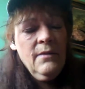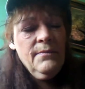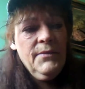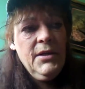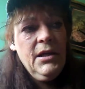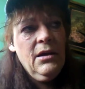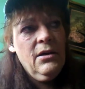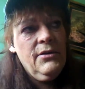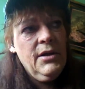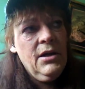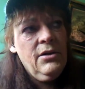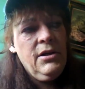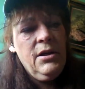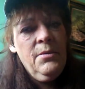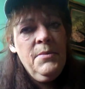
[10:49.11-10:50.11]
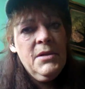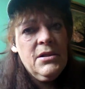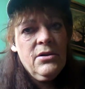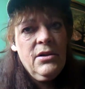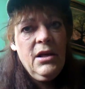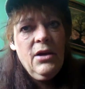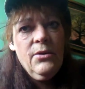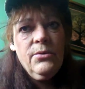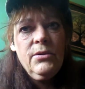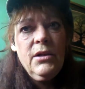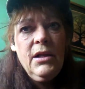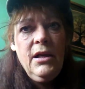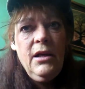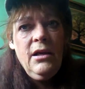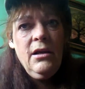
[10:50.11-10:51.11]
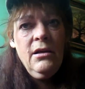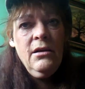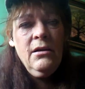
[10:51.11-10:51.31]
The, the humans are the only